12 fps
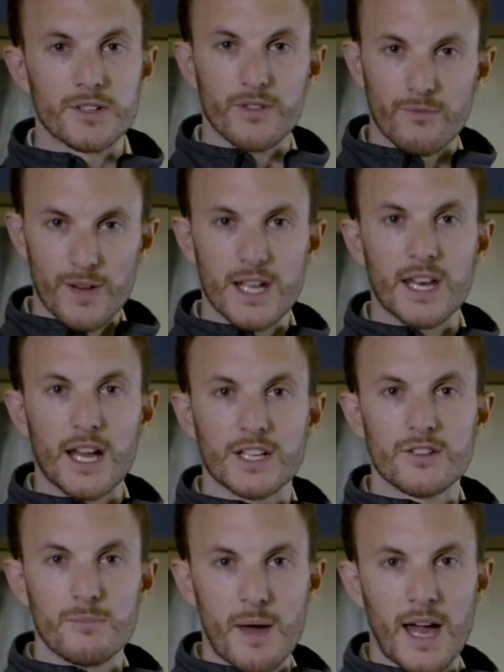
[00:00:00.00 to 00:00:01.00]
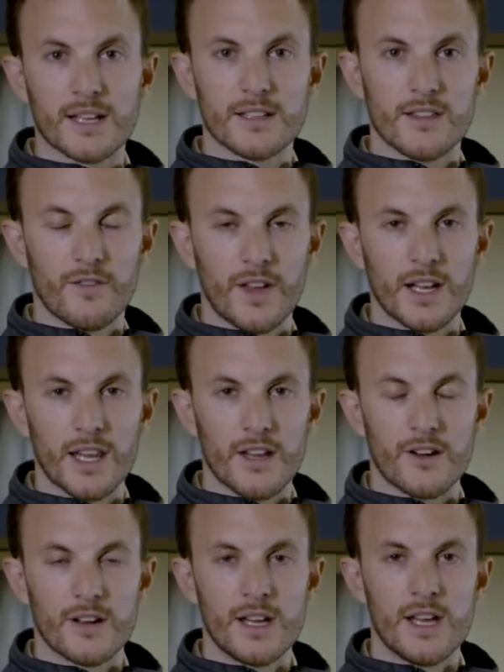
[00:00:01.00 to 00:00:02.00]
to reconnect you back to the ventilator.